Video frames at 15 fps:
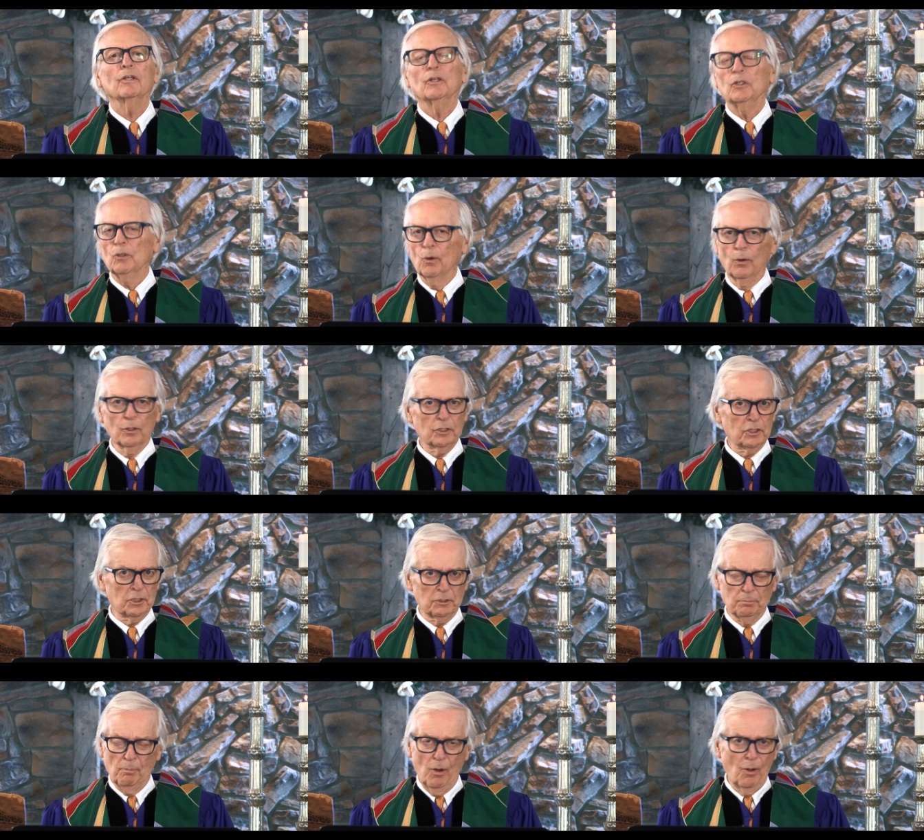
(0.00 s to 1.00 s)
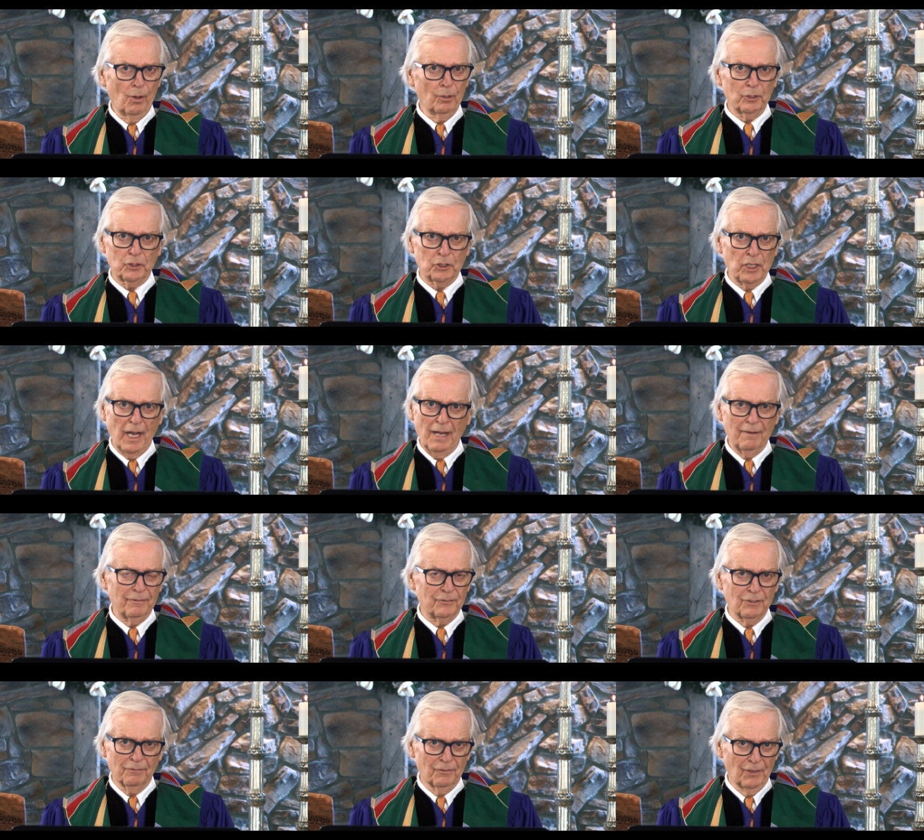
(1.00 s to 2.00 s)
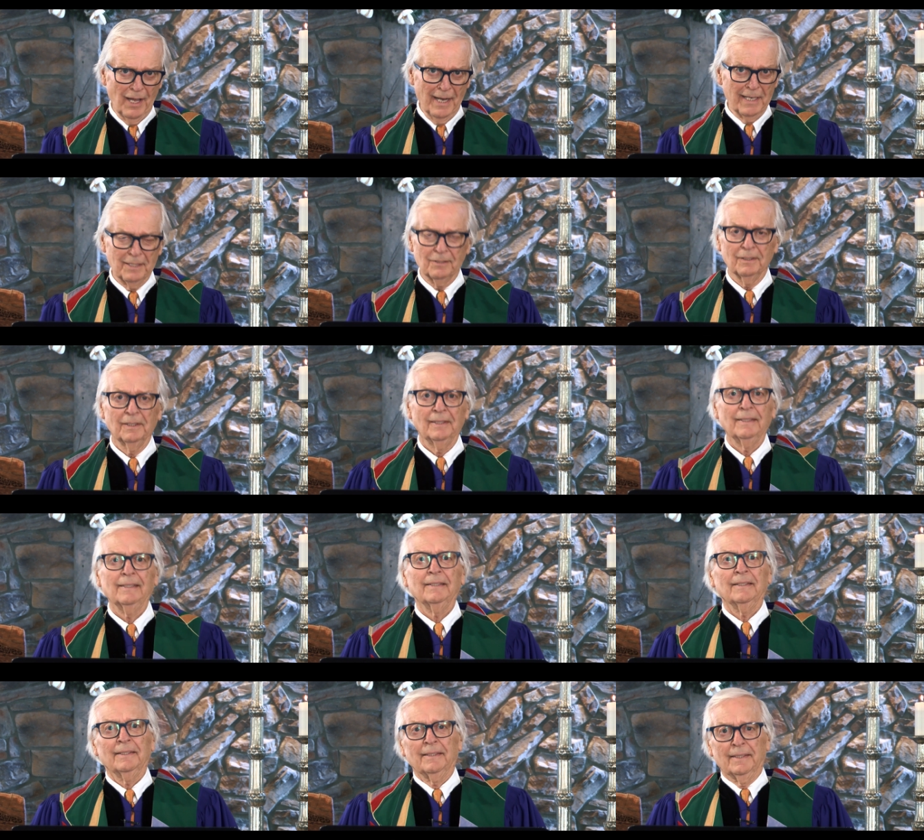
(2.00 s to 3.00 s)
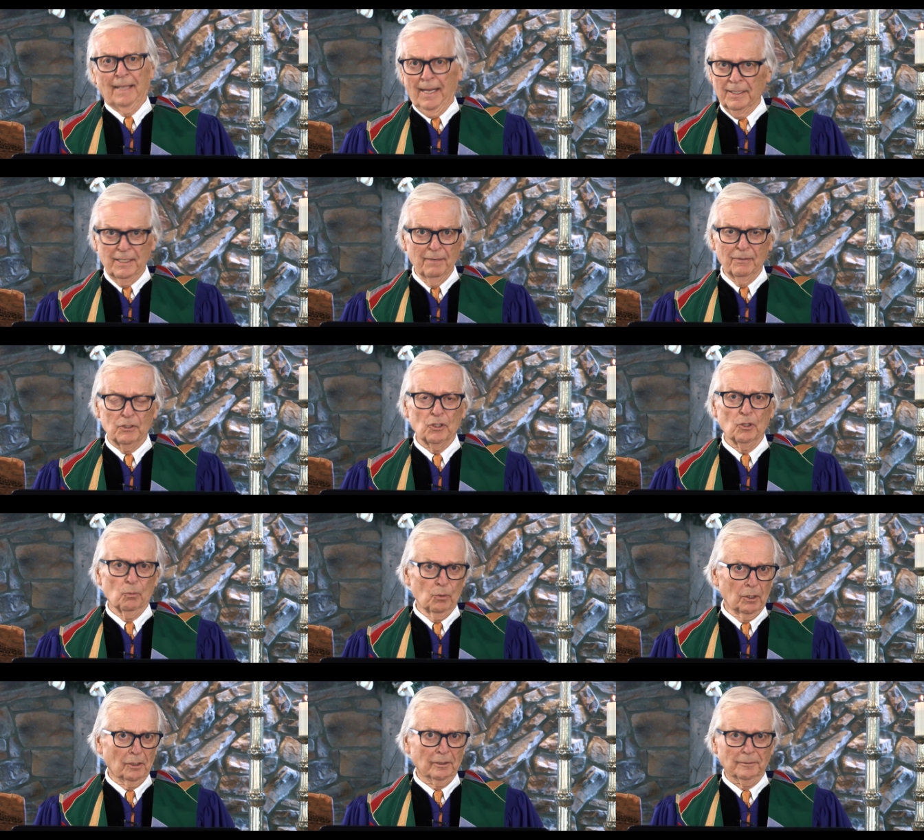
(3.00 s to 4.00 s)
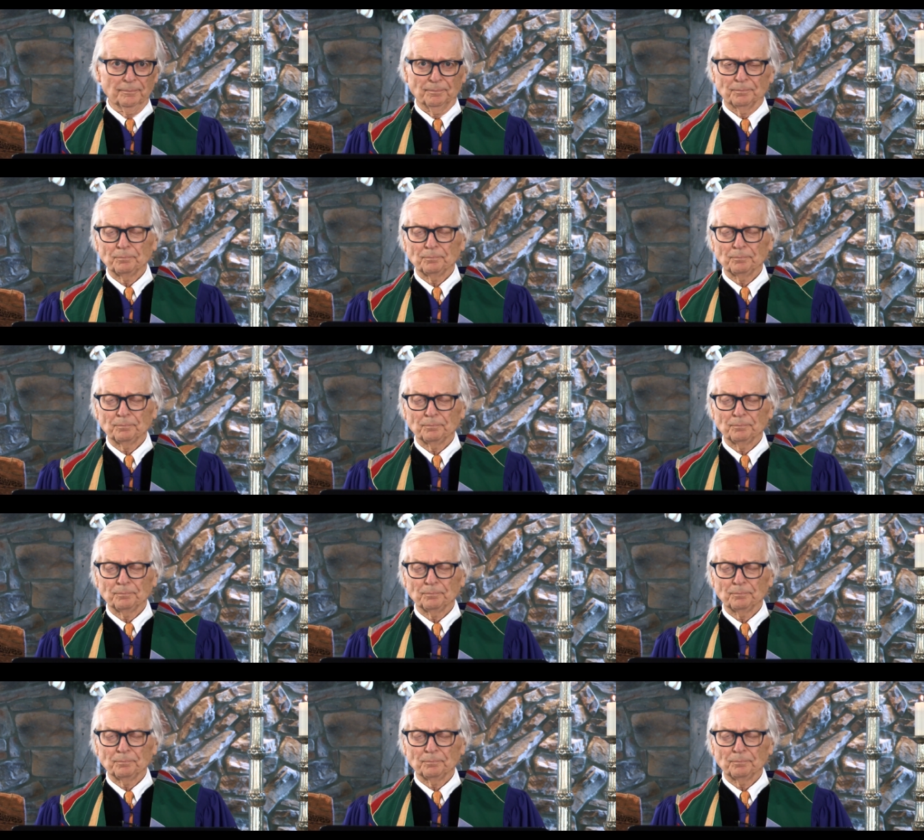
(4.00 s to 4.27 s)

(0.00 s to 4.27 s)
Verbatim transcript: your small shaft of light and give it to the world.